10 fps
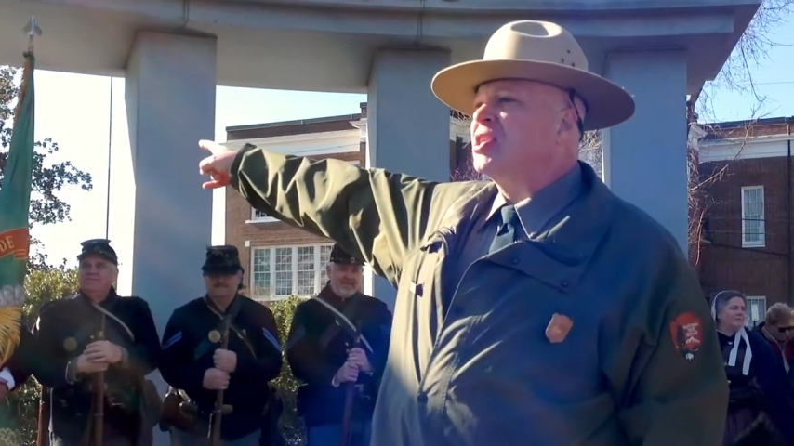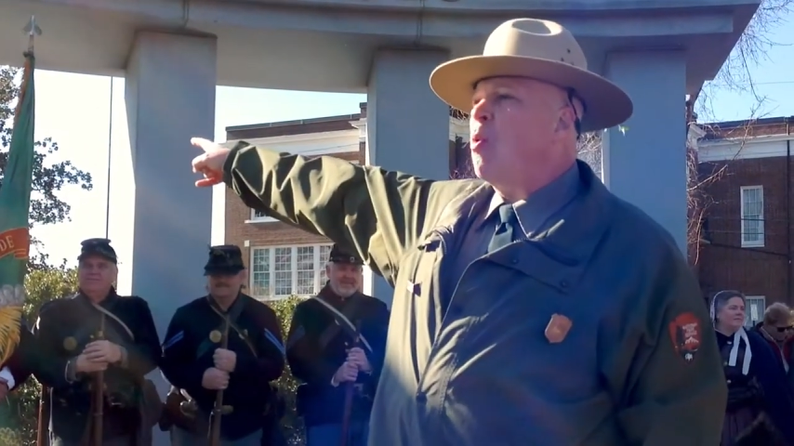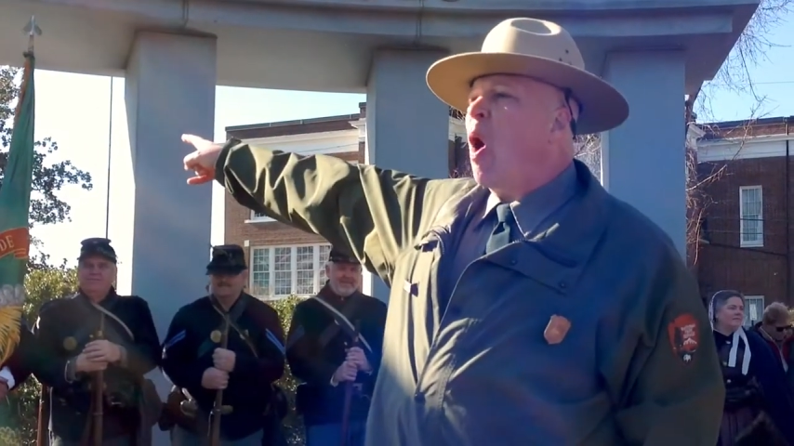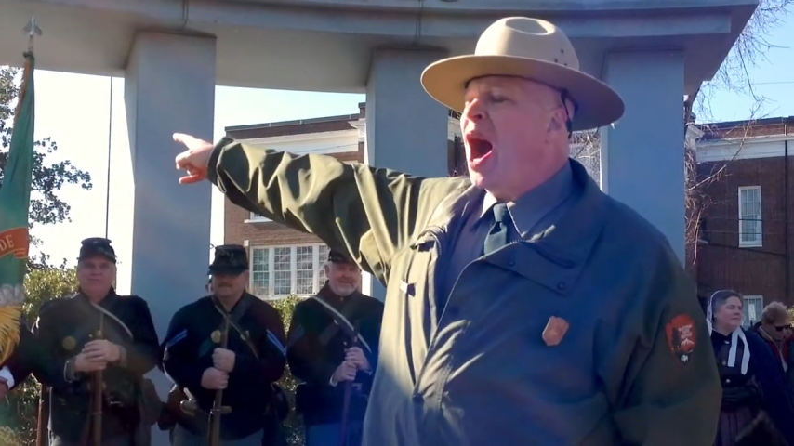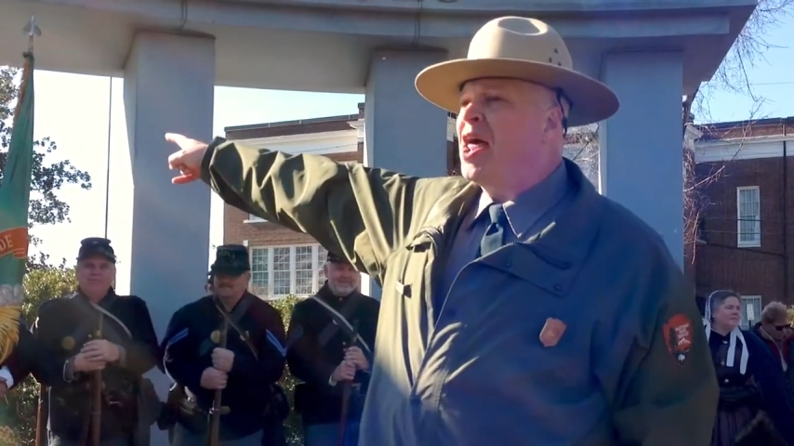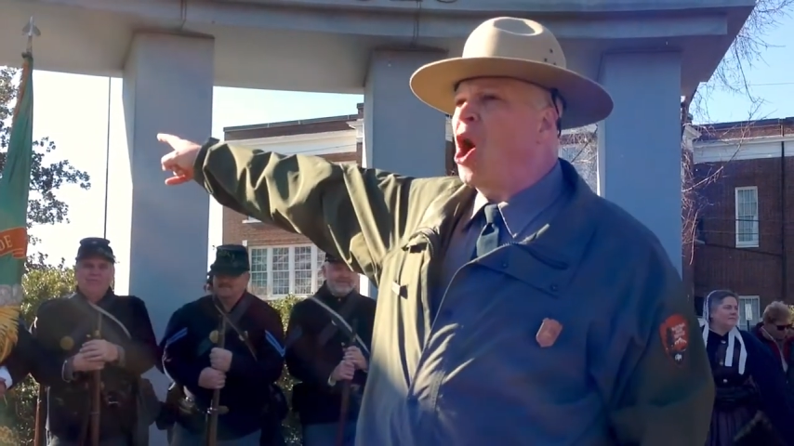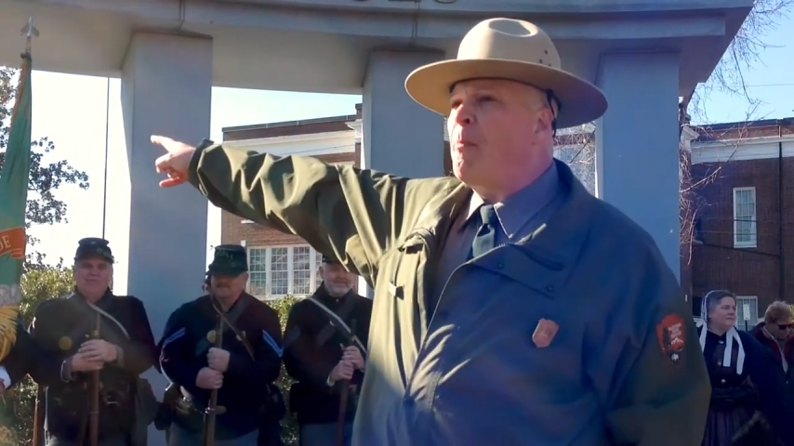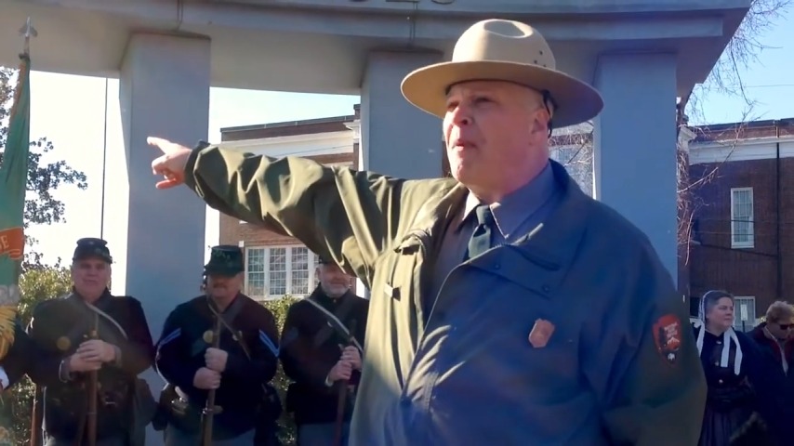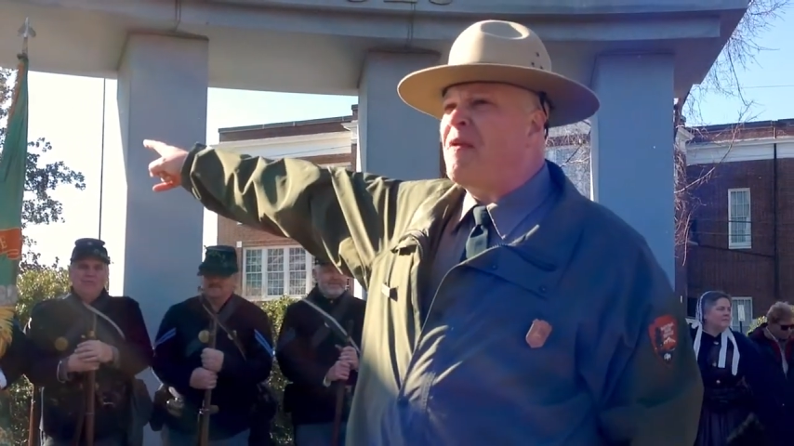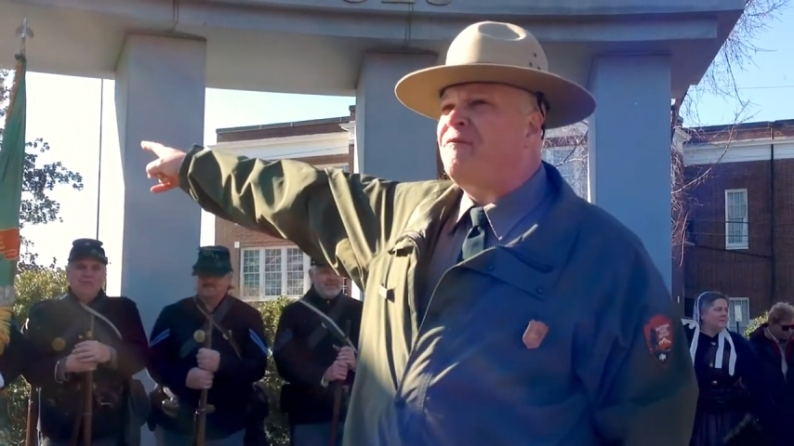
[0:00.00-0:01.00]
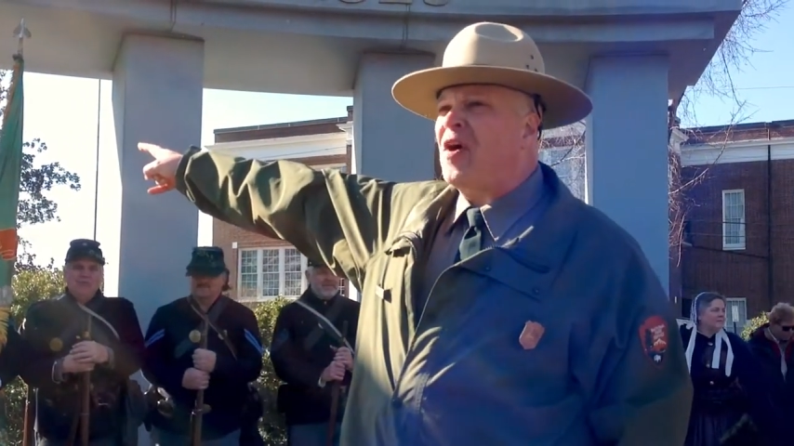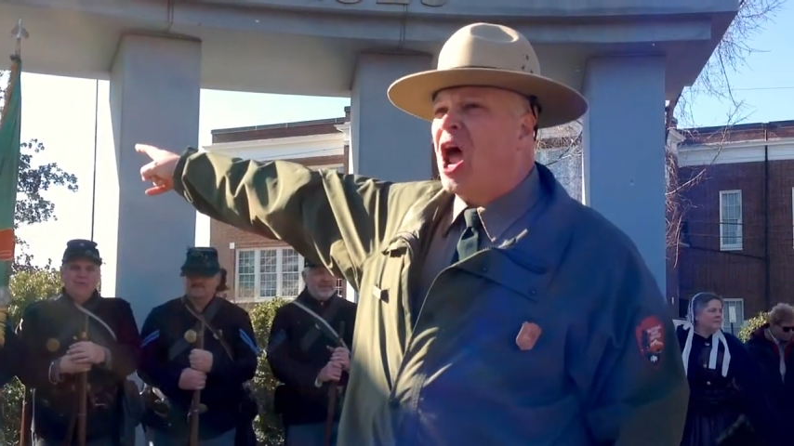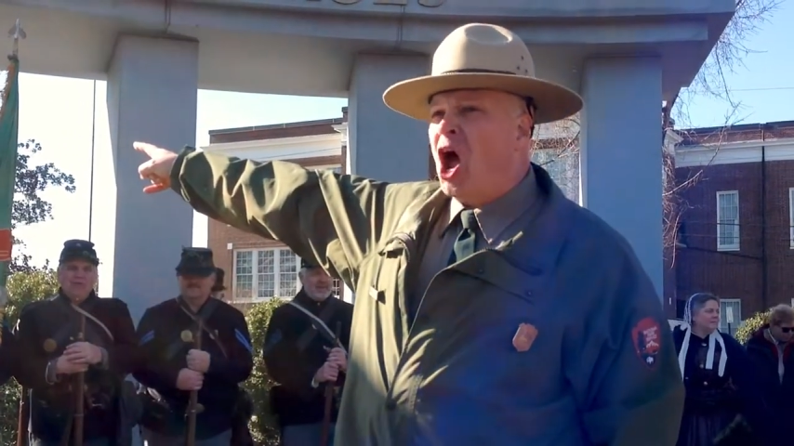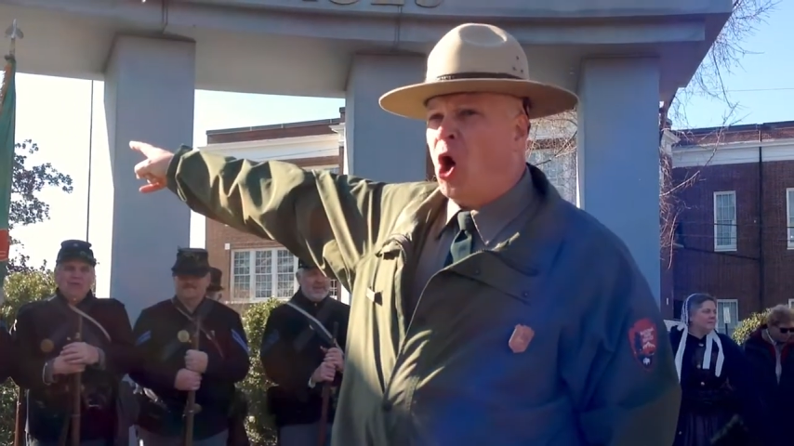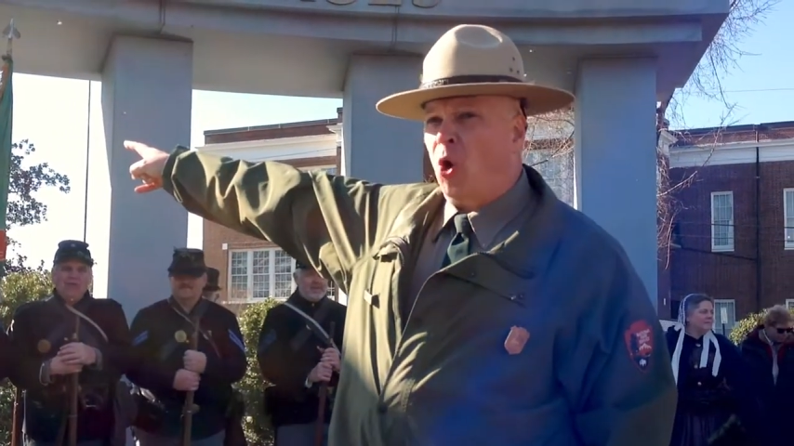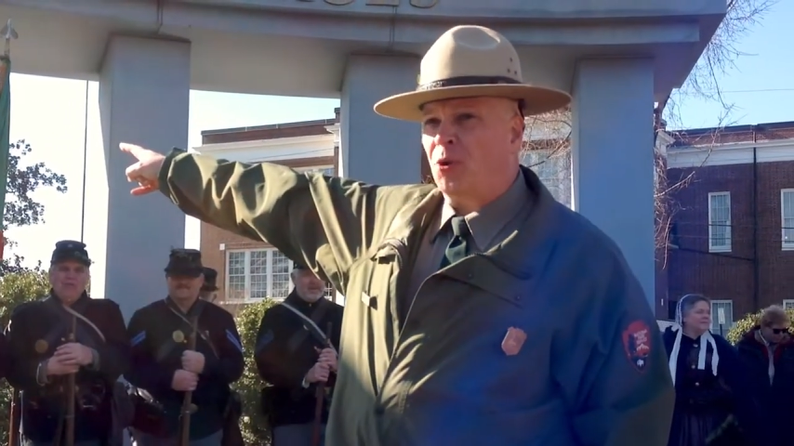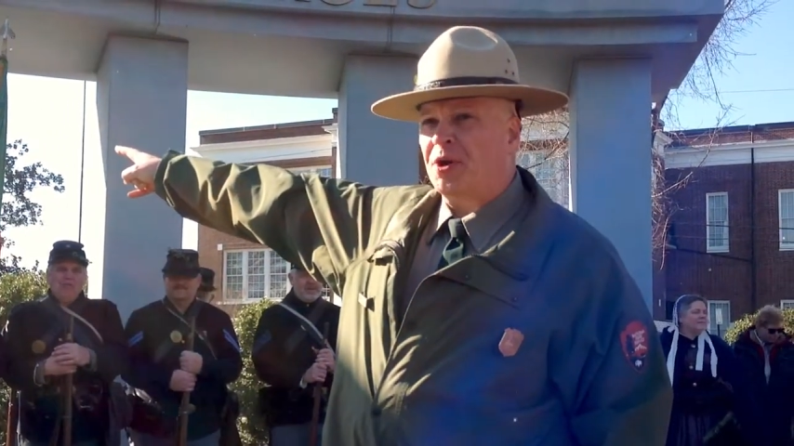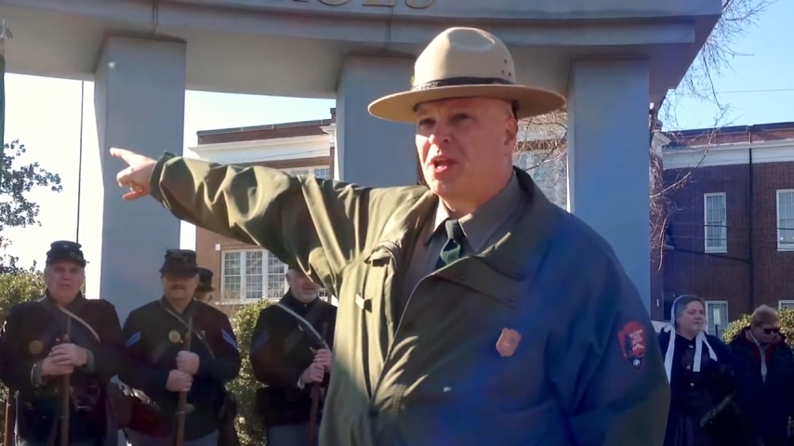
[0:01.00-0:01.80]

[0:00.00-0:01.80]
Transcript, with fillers: a wide open field